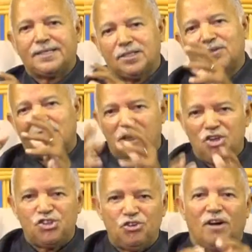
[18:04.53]
it to the
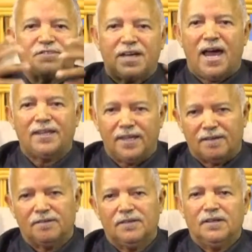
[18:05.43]
issue of tithing.
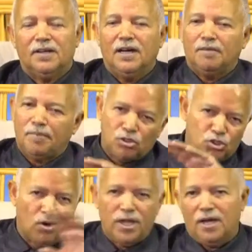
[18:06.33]
I'm not
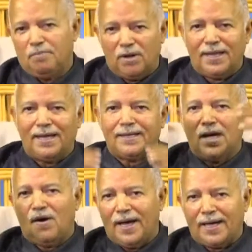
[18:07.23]
talking about that
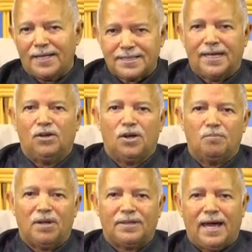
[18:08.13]
now. I can say a lot
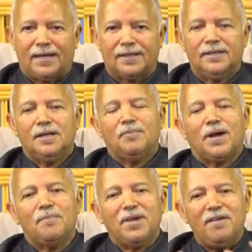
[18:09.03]
about that.
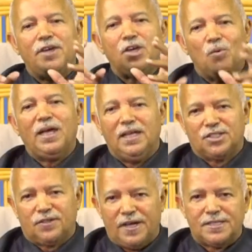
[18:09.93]
But I'm giving you an
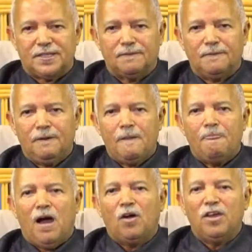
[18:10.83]
illustration.
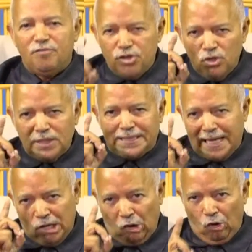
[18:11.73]
Now, if you
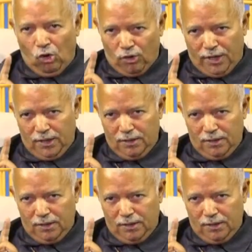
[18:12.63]
take glory